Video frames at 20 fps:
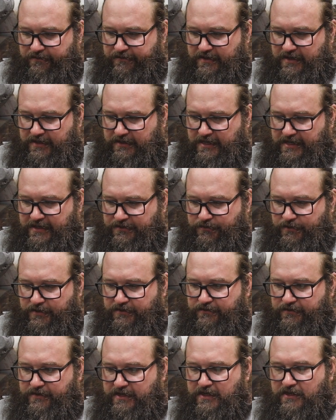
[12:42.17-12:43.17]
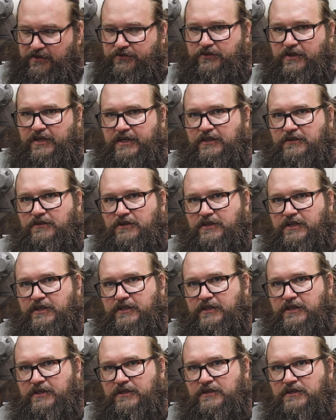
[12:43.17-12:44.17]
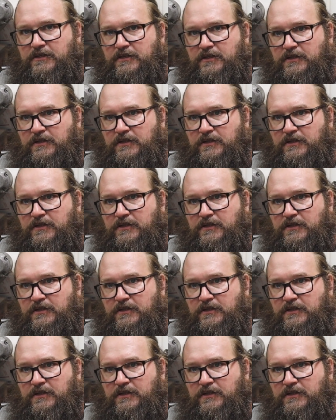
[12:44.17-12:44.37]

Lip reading: to find last week's video so I can look in the